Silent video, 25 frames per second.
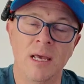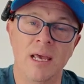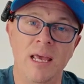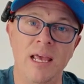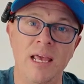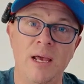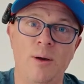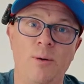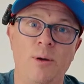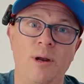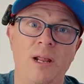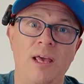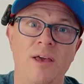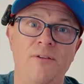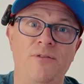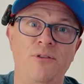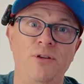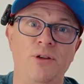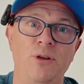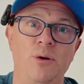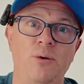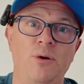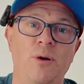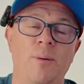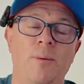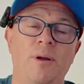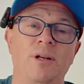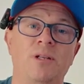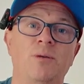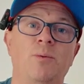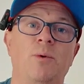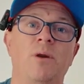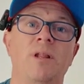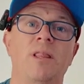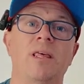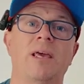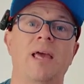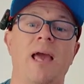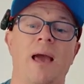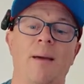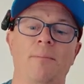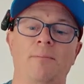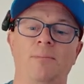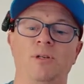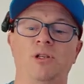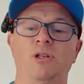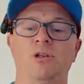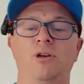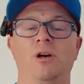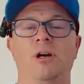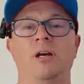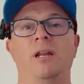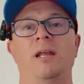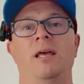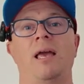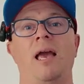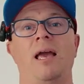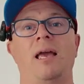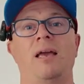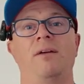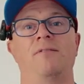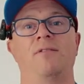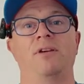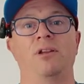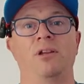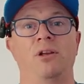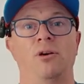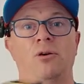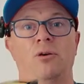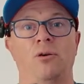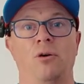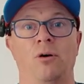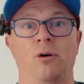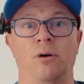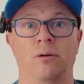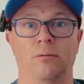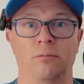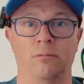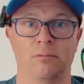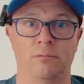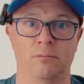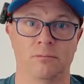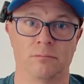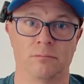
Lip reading: Equally, if you do come onto one of the camps, you're going to get given your